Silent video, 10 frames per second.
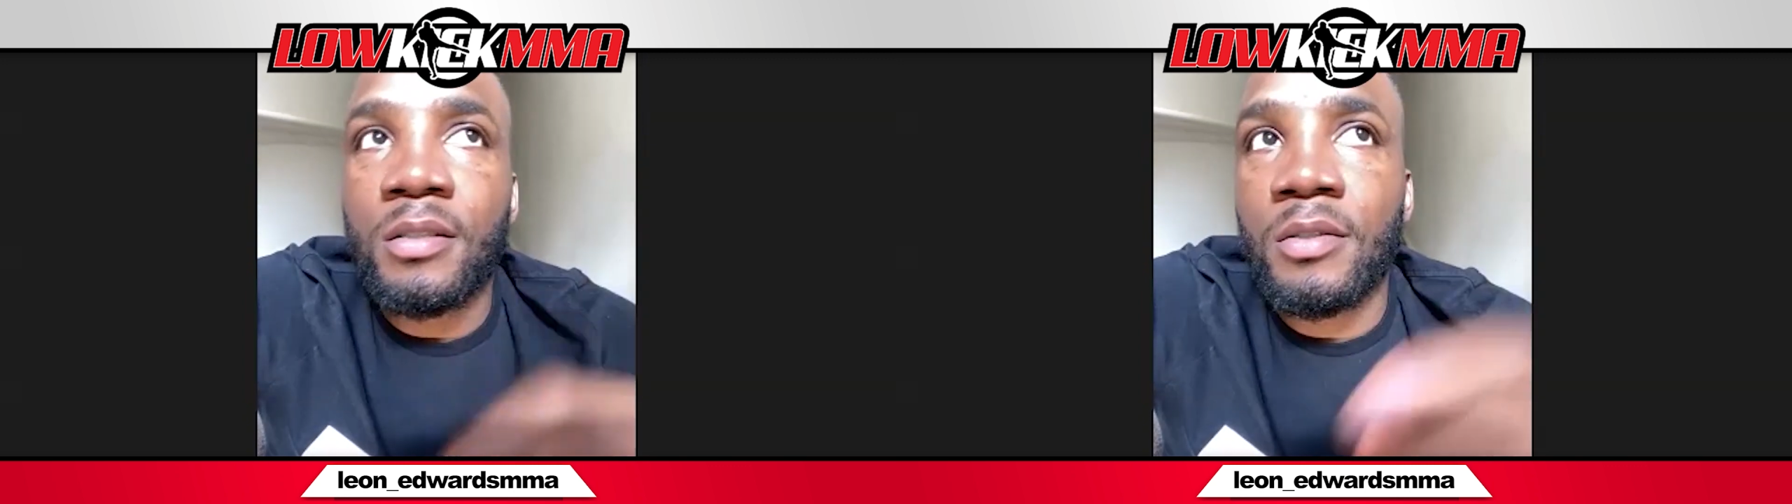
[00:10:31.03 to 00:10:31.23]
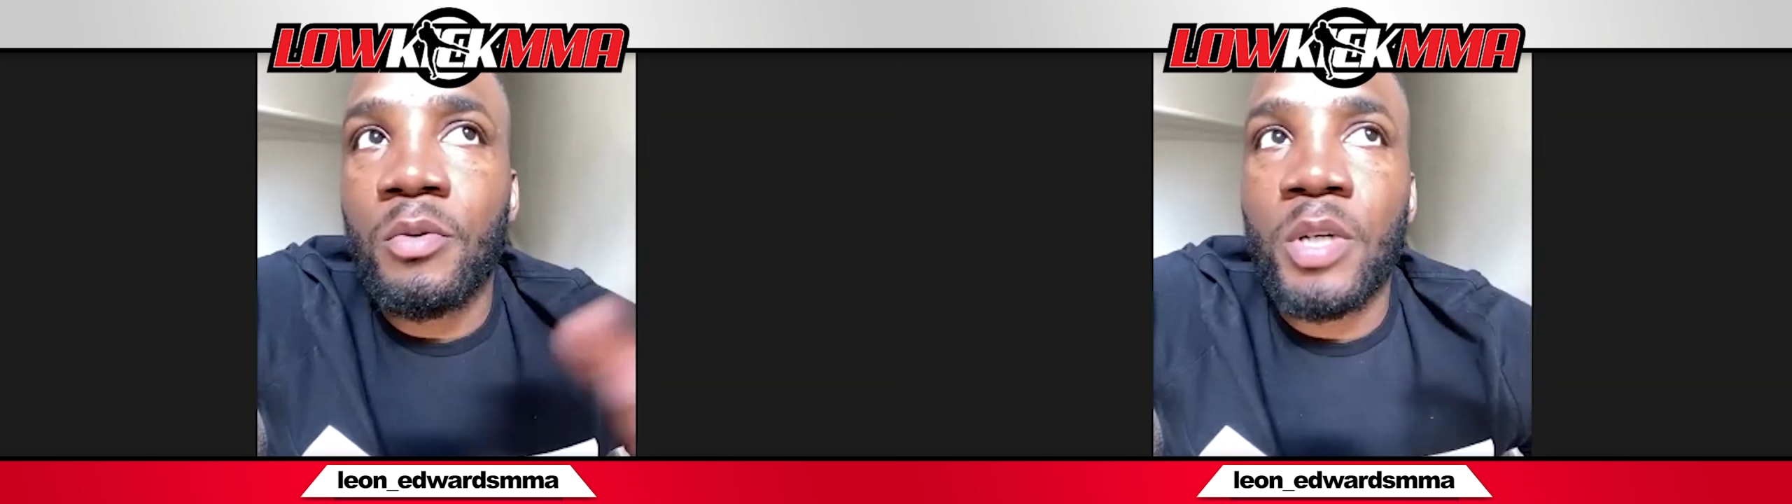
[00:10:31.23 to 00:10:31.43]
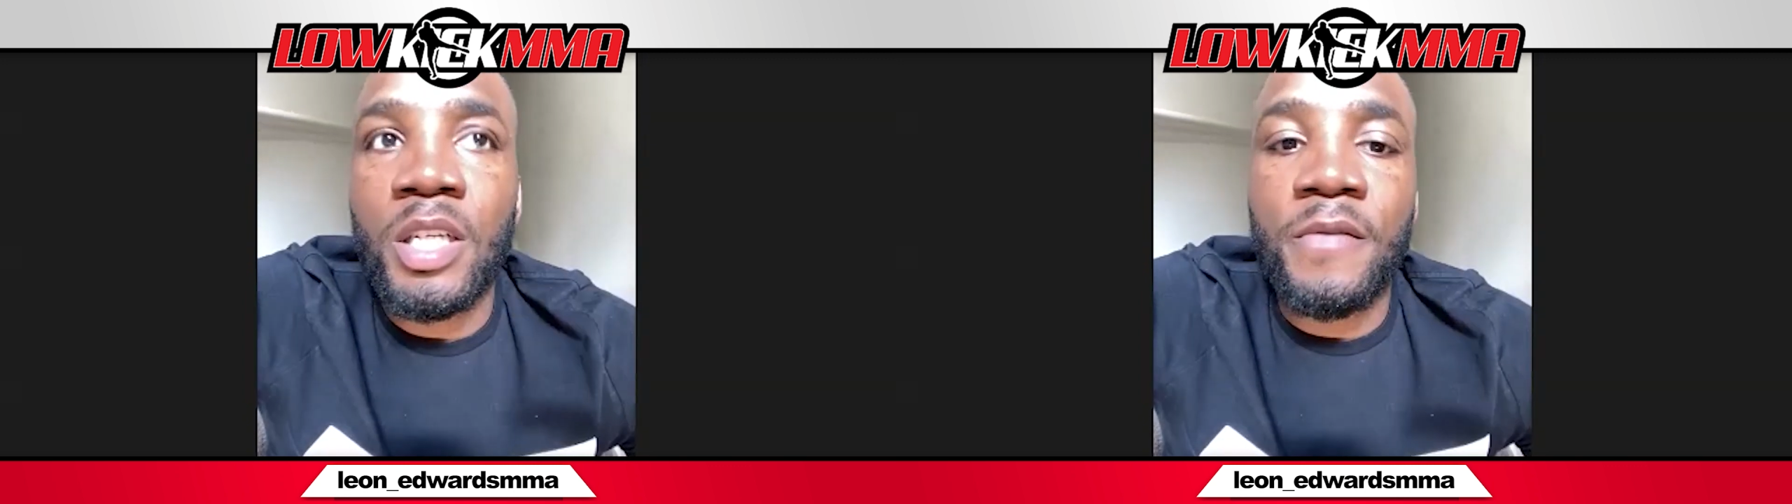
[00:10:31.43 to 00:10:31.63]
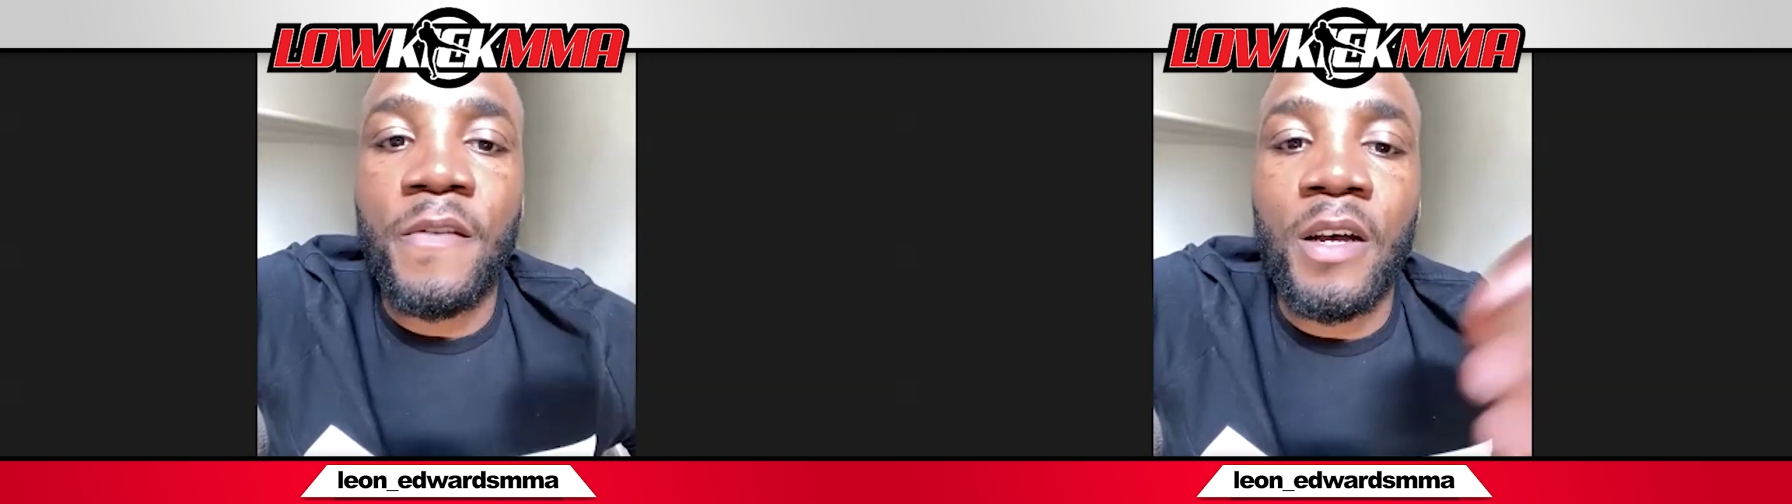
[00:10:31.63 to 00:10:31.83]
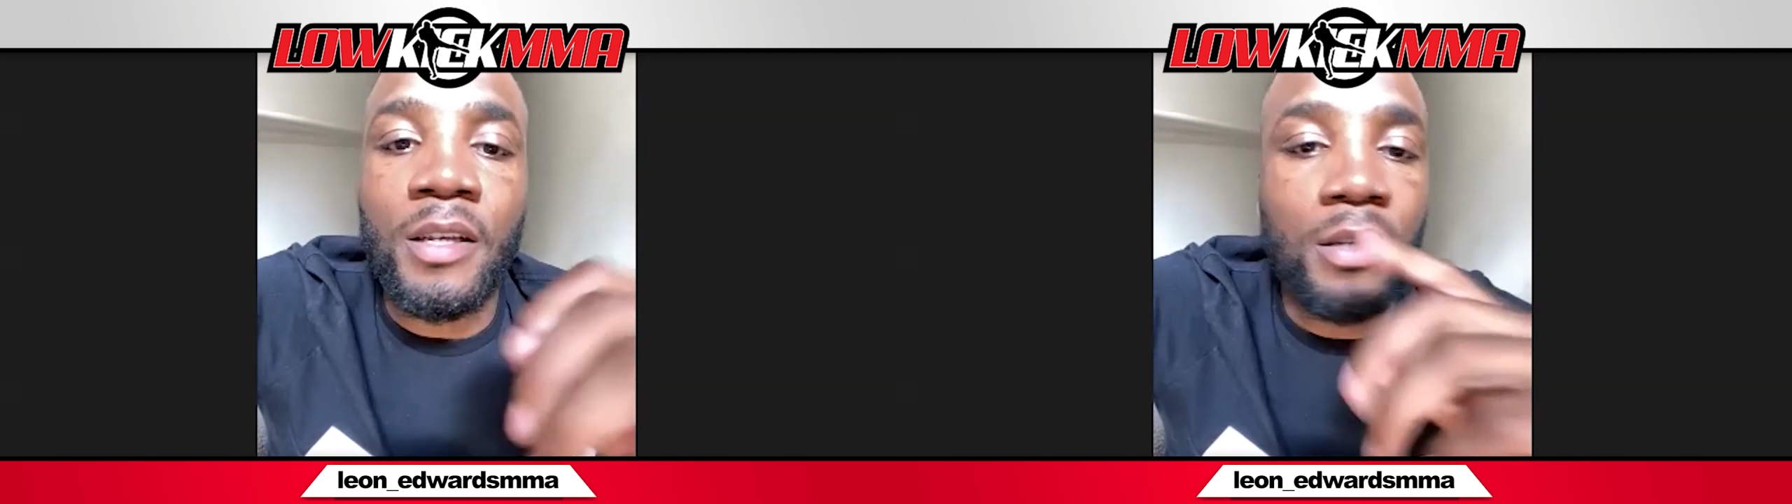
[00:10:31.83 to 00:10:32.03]
the way they
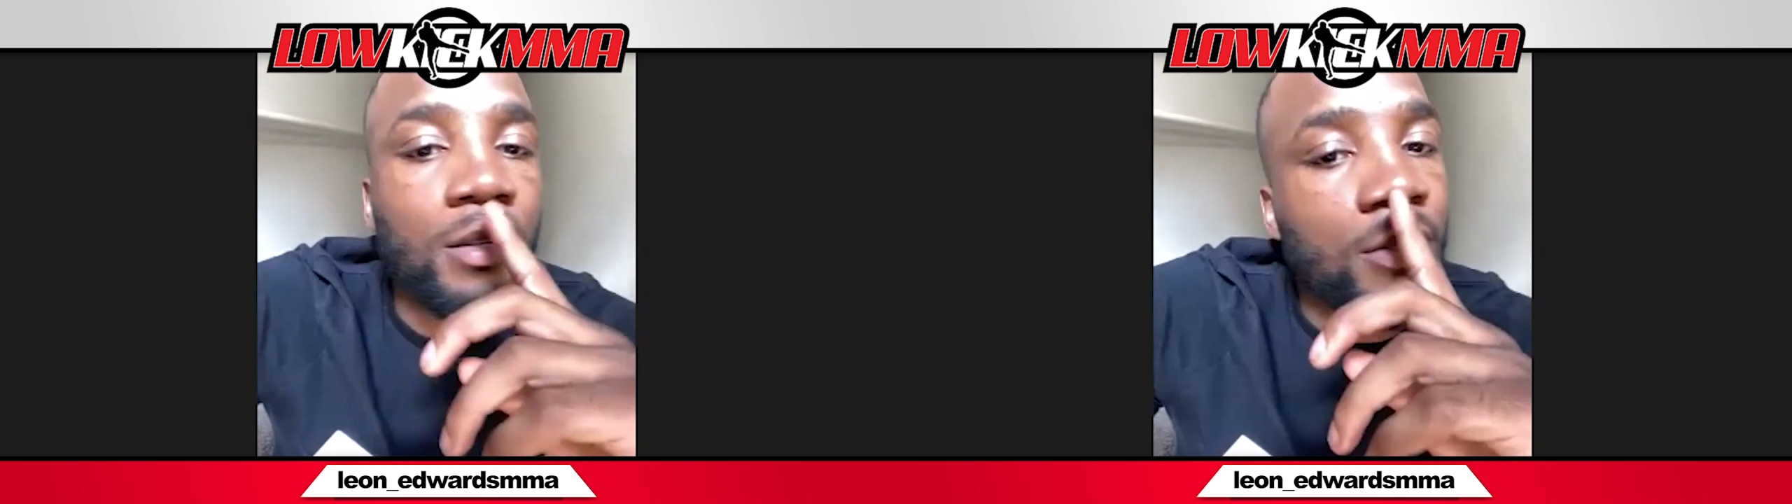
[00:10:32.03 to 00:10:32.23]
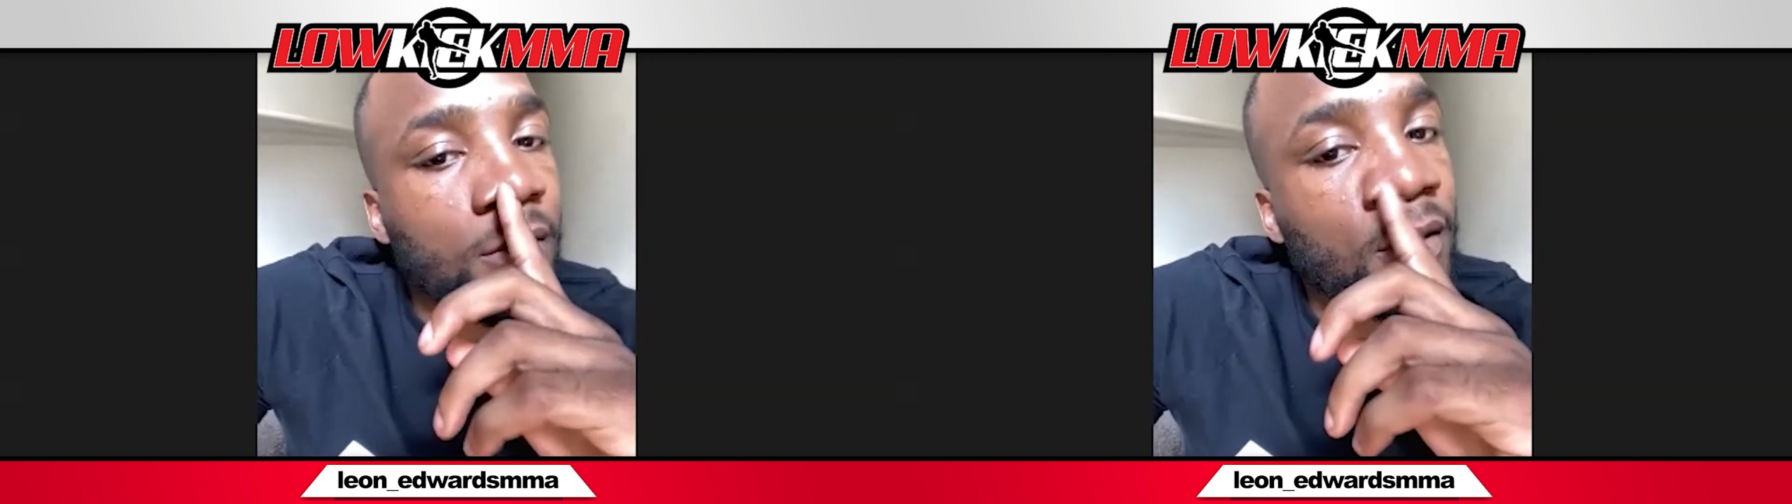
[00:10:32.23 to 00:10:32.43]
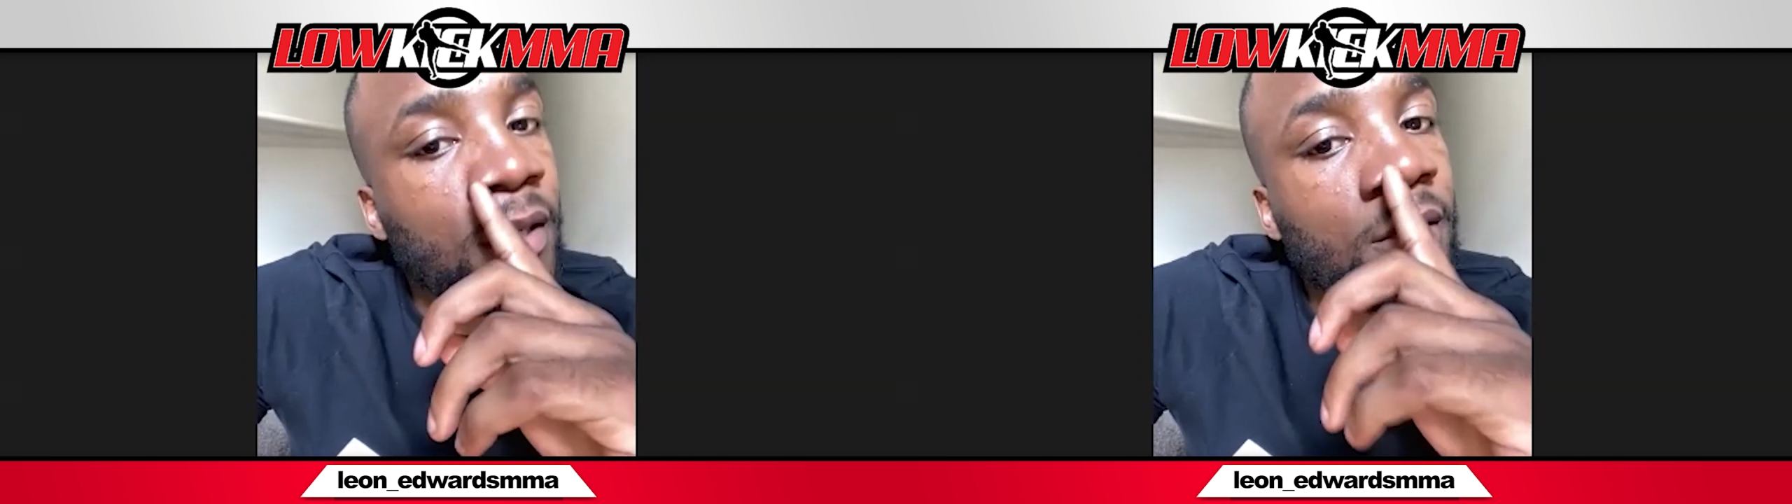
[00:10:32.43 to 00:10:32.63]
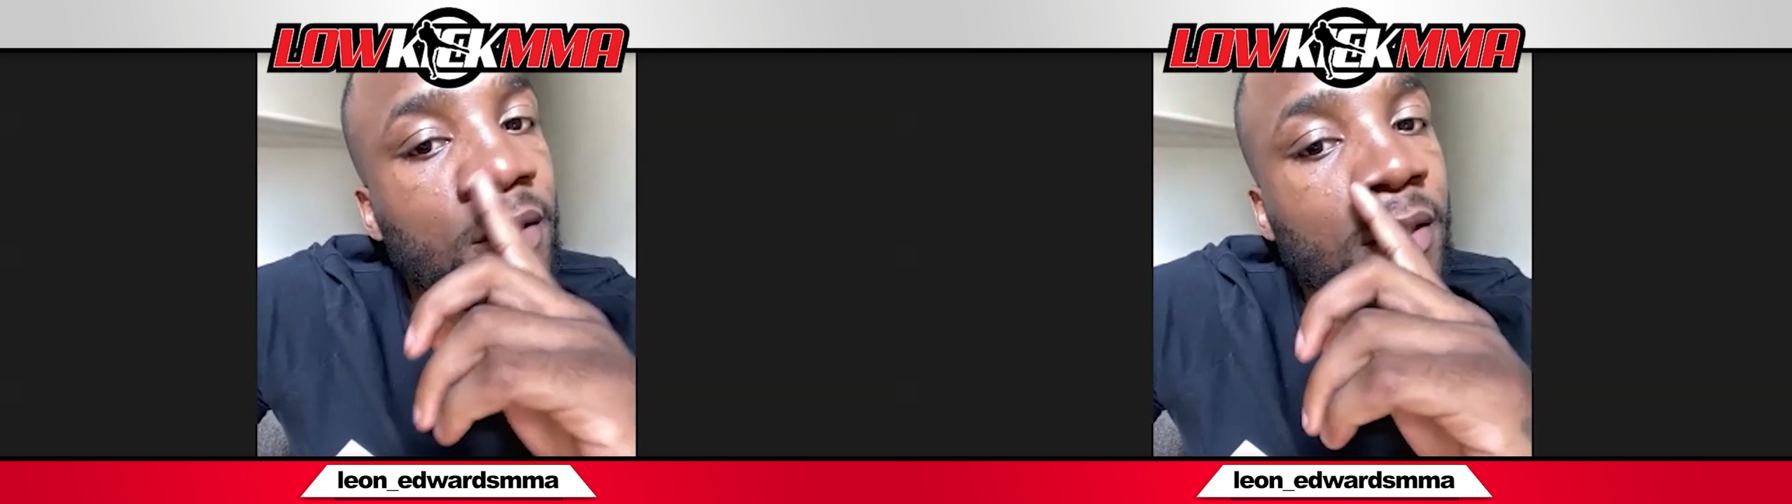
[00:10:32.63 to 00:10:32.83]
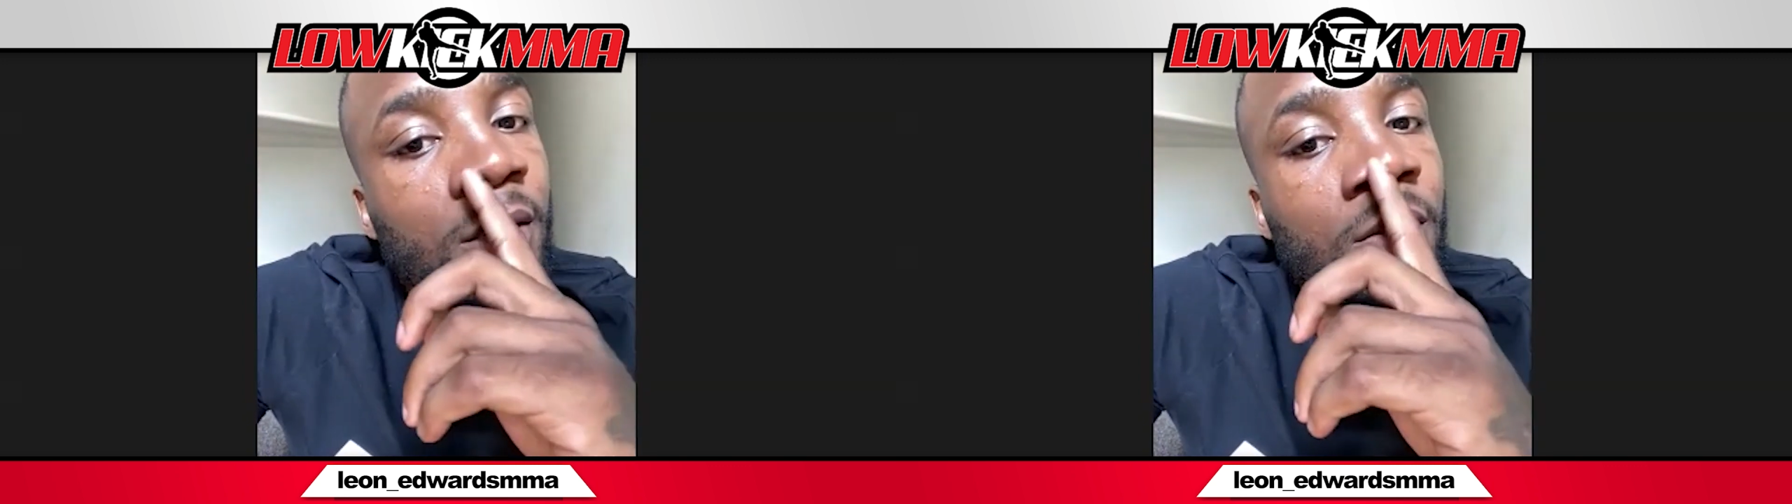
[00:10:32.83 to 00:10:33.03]
fight, right?
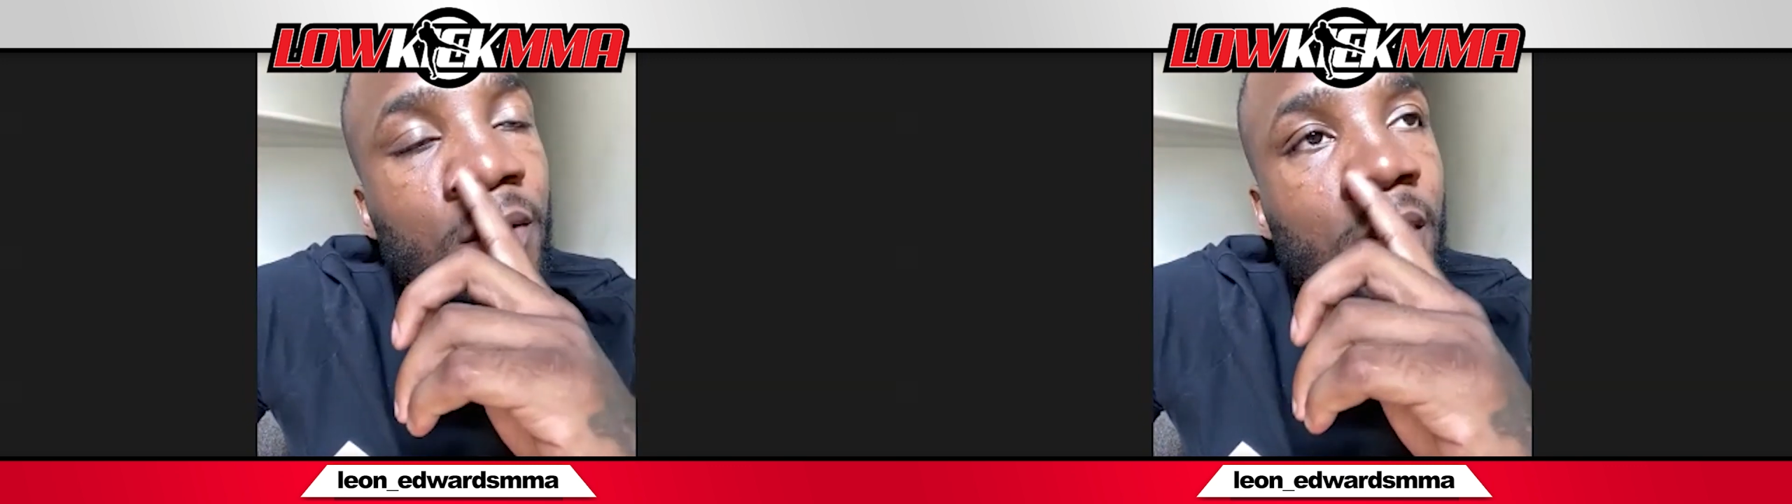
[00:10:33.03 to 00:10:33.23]
So